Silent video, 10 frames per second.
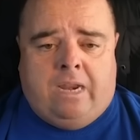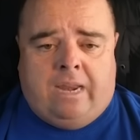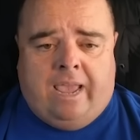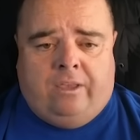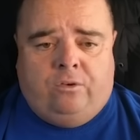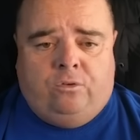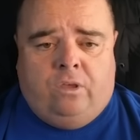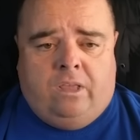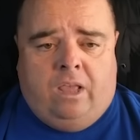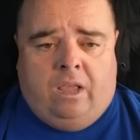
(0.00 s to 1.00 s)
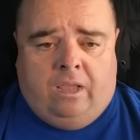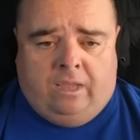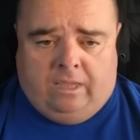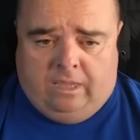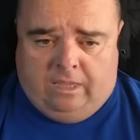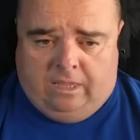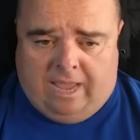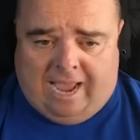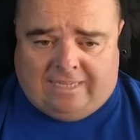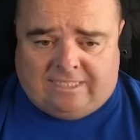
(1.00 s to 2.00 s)
Now,
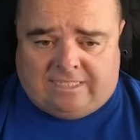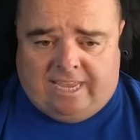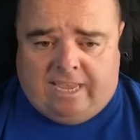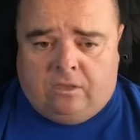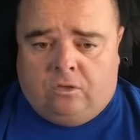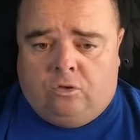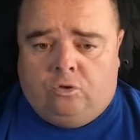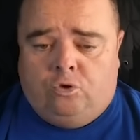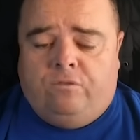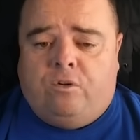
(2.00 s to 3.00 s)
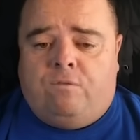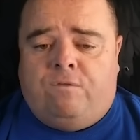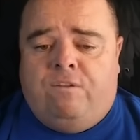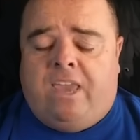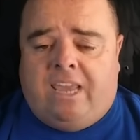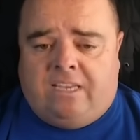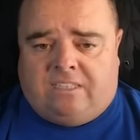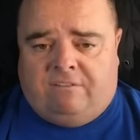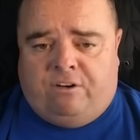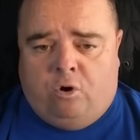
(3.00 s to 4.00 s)
as I say, You've got various
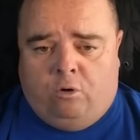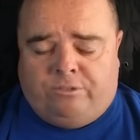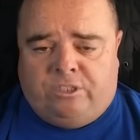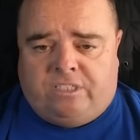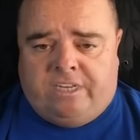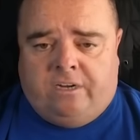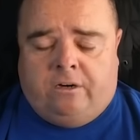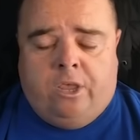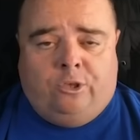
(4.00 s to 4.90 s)
different options here.